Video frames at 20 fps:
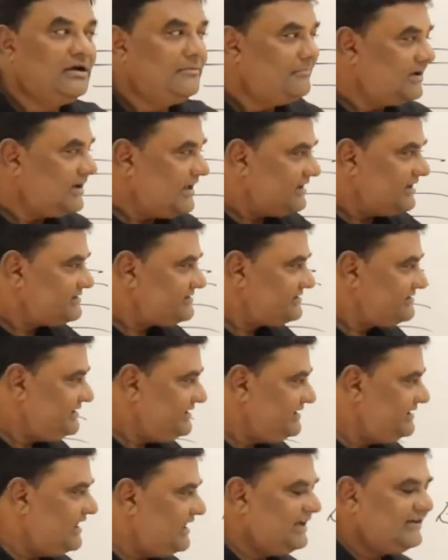but as
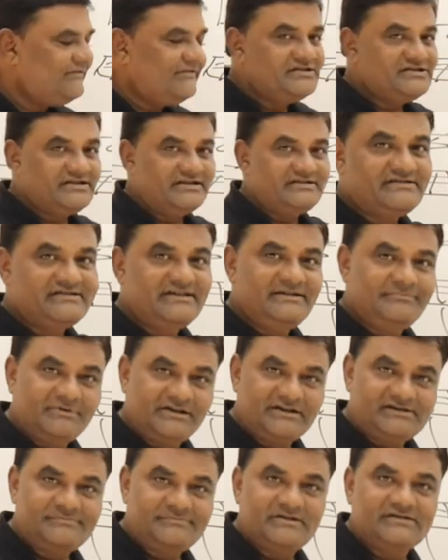C language C++
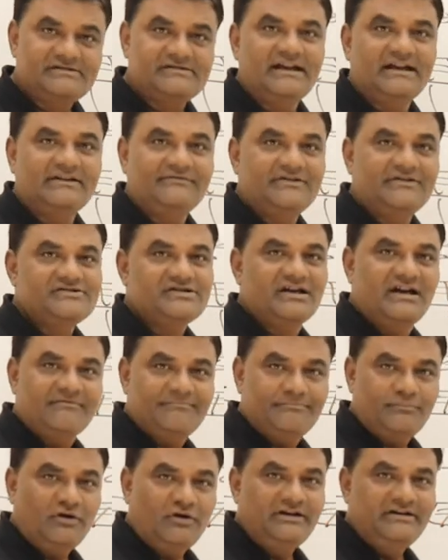language
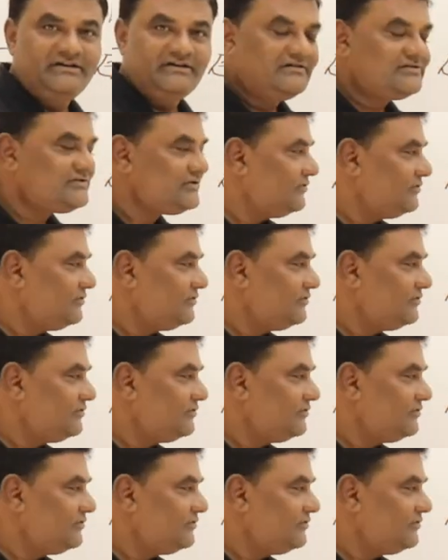have pointers,